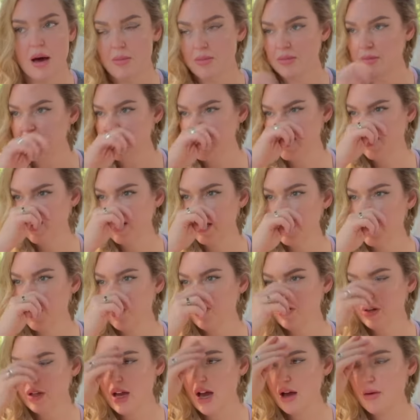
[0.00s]
starting your
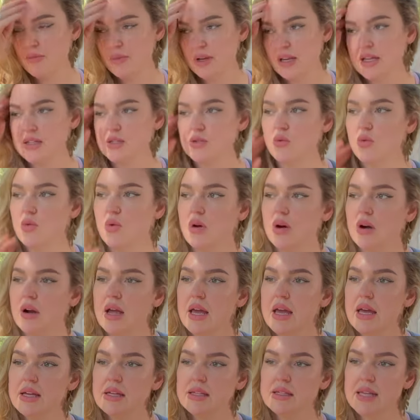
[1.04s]
own companies or
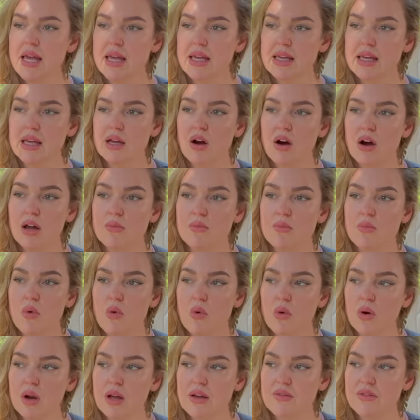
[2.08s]
taking on
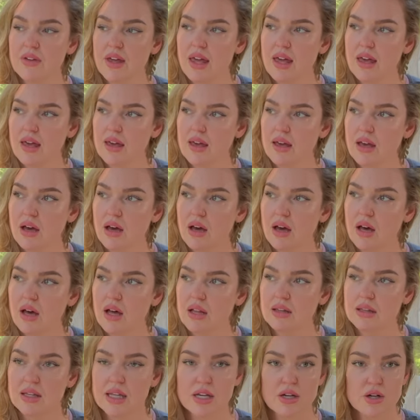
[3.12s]
more of a
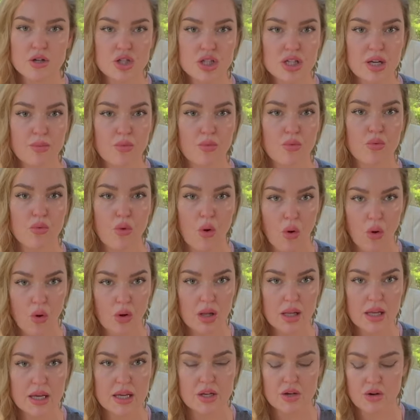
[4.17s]
leadership
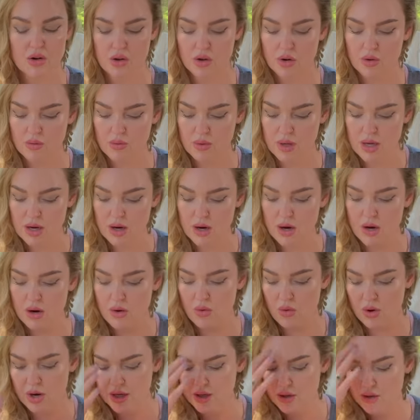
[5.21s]
role in your career
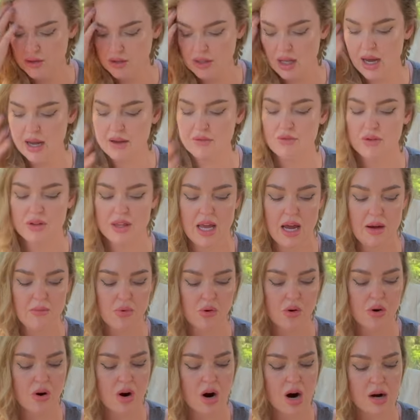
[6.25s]
or in your life with the
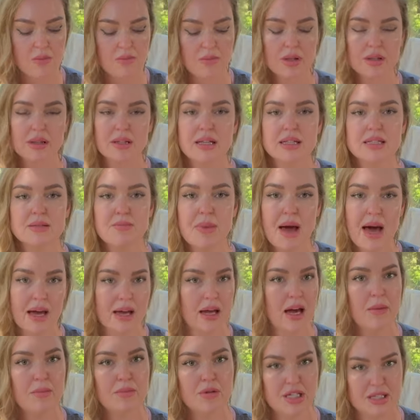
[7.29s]
Emperor card. But let's back
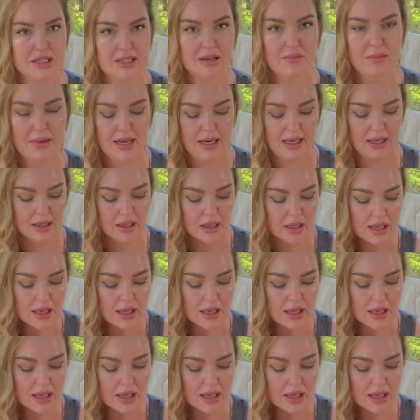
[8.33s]
up just a minute.